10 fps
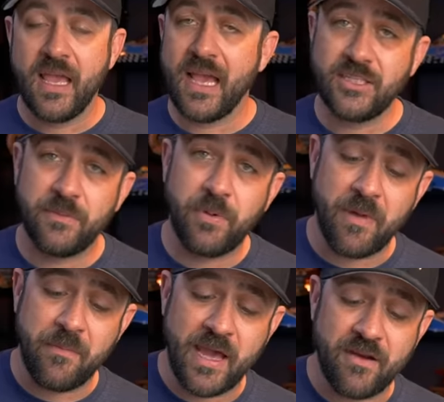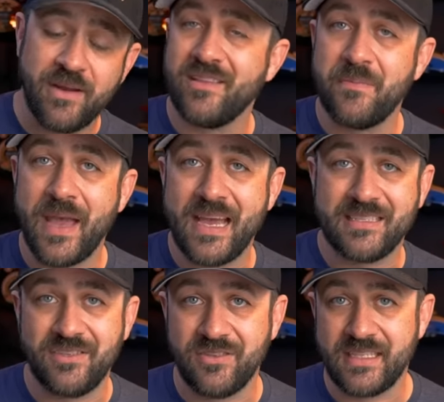I usually put my battery on the
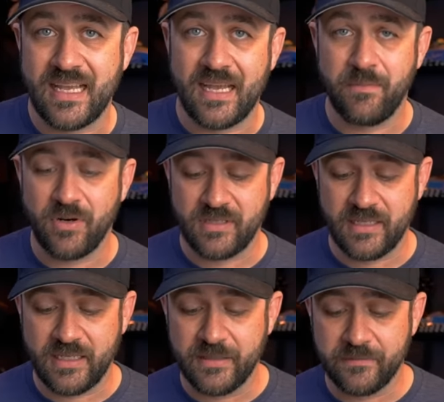passenger side personally.